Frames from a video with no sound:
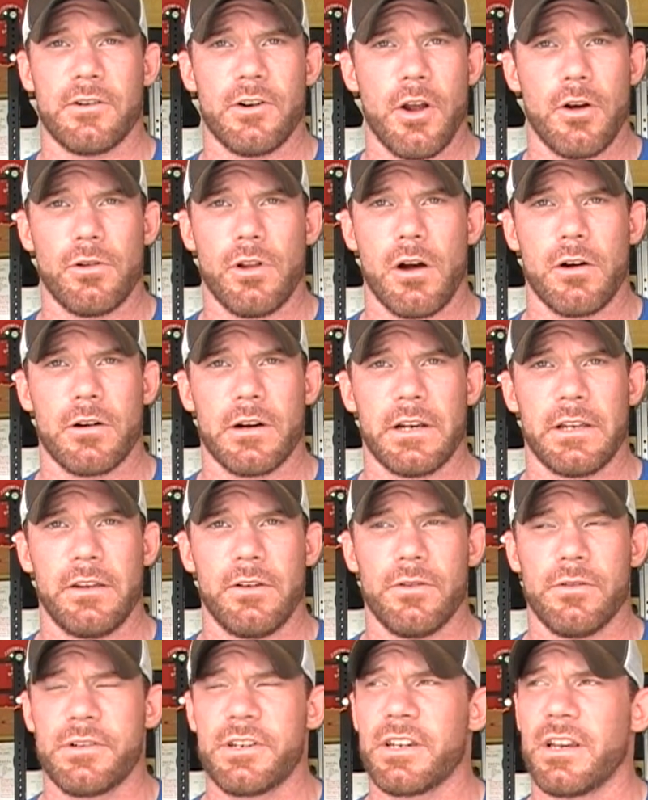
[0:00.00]
are no longer in
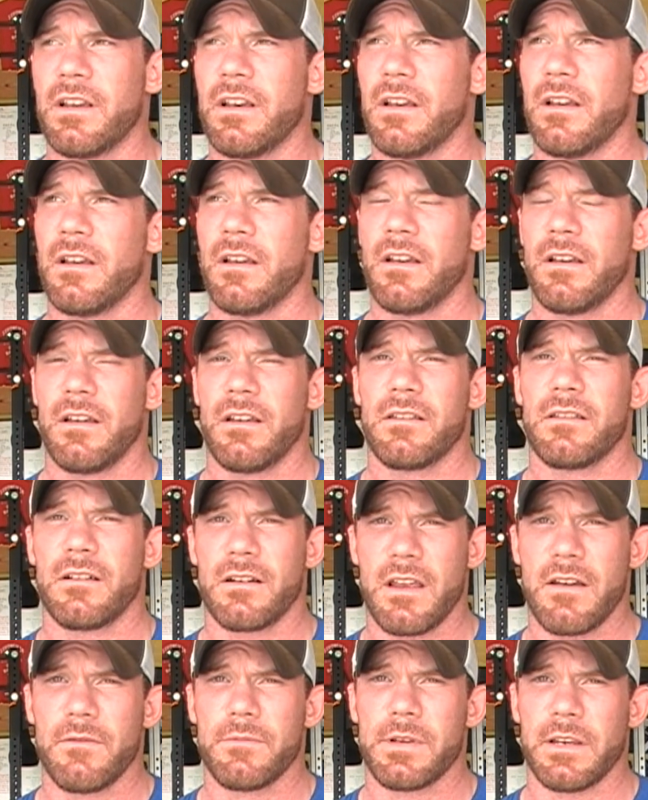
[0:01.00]
use, they'll
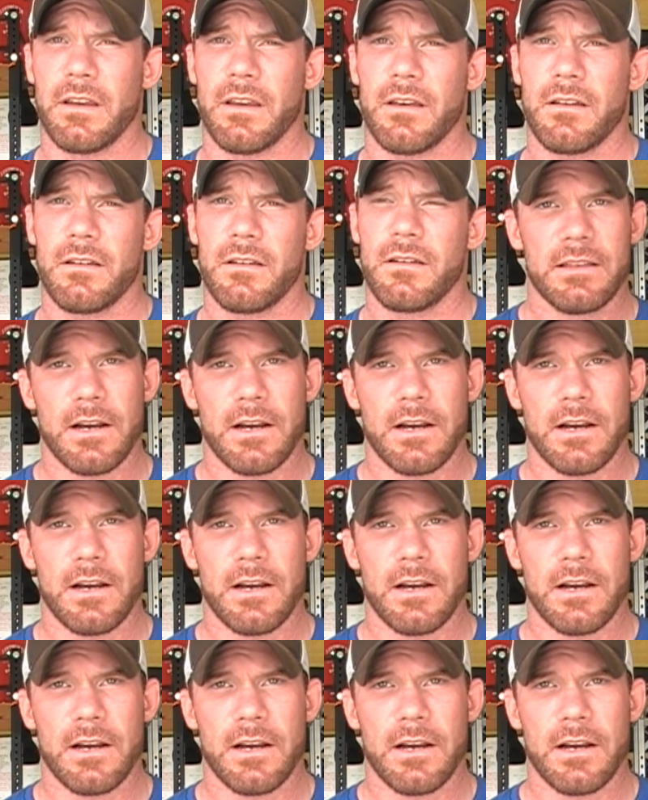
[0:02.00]
give them to you.